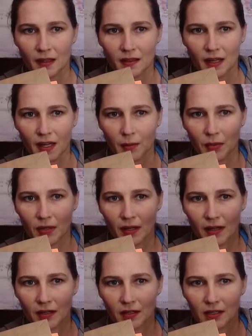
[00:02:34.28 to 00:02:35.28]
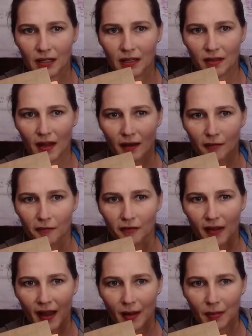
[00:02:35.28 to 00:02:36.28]
that I put underneath that
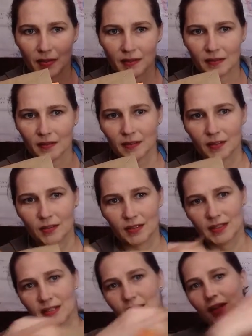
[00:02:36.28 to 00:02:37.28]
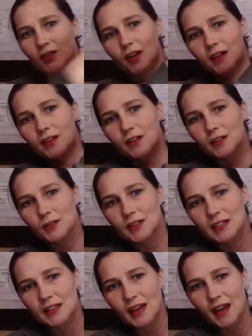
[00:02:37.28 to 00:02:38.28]
flap. You can see I tried to glue it
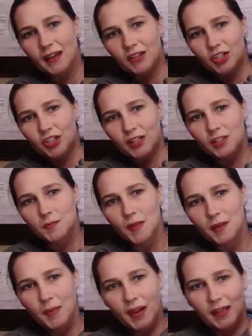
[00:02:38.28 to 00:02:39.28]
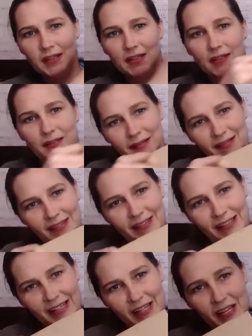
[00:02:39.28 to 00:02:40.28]
to that and changed my mind.
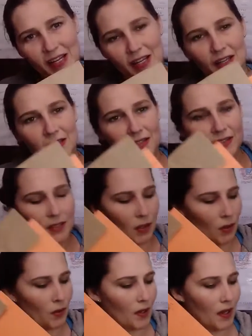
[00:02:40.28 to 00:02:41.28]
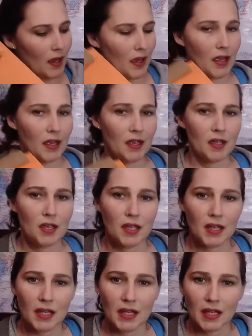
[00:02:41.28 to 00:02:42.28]
So
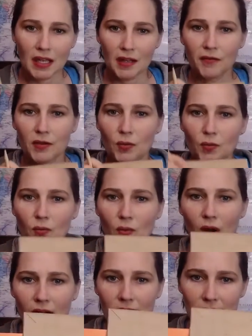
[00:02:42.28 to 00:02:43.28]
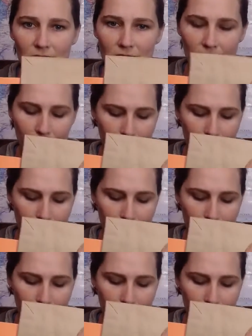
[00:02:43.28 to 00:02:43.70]
if you want,